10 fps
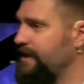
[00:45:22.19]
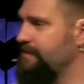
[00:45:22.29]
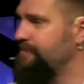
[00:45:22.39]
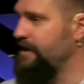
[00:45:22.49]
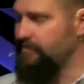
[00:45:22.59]
we
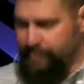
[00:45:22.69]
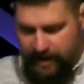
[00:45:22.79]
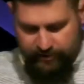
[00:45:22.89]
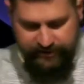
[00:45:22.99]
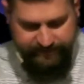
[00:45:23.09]
had better
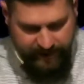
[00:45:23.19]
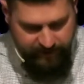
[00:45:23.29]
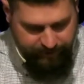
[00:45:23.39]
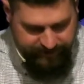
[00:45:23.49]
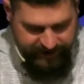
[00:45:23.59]
boundaries, better
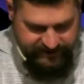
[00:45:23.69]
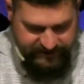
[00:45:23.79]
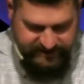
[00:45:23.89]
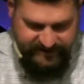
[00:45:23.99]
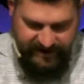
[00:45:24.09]

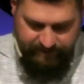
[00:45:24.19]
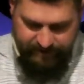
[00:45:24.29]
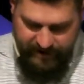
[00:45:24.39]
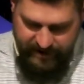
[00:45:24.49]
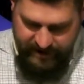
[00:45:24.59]
protection set
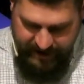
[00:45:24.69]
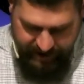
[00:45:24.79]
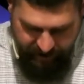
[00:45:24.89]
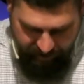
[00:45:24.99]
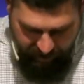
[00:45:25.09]
up
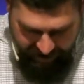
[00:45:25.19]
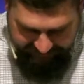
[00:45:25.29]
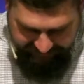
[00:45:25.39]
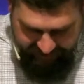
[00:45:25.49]
in our life.